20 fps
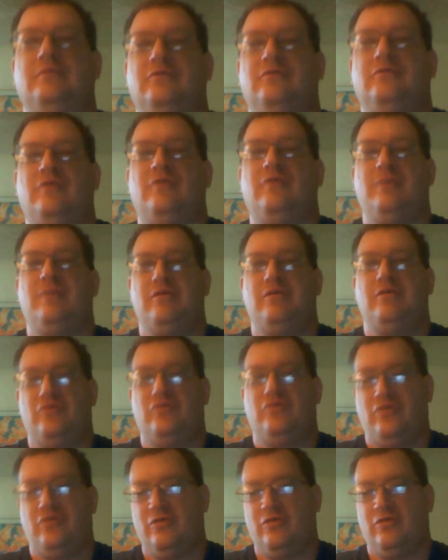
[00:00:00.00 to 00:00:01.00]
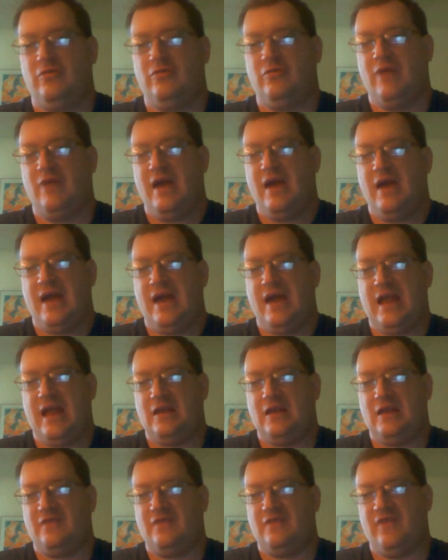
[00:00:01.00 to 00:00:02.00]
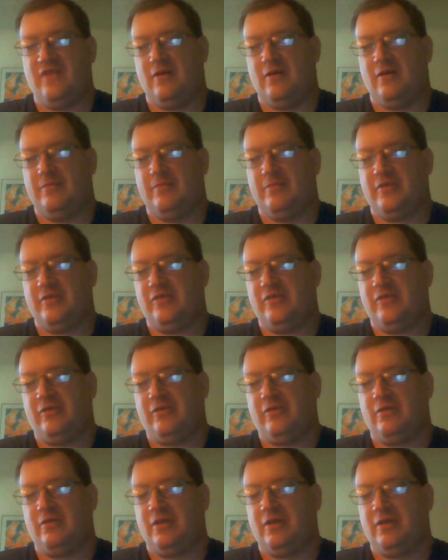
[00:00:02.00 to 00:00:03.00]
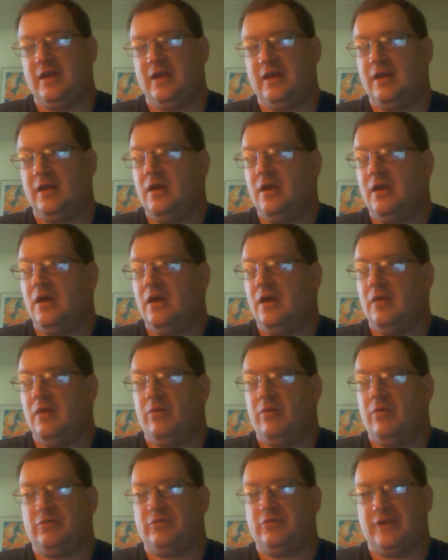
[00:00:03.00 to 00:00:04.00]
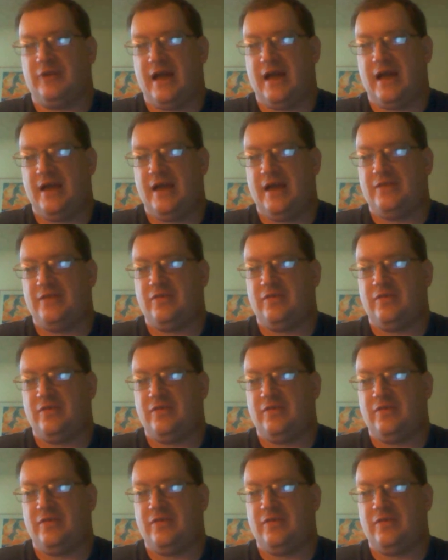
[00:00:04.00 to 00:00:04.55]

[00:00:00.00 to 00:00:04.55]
tributes to 80s films. Certainly Poltergeist,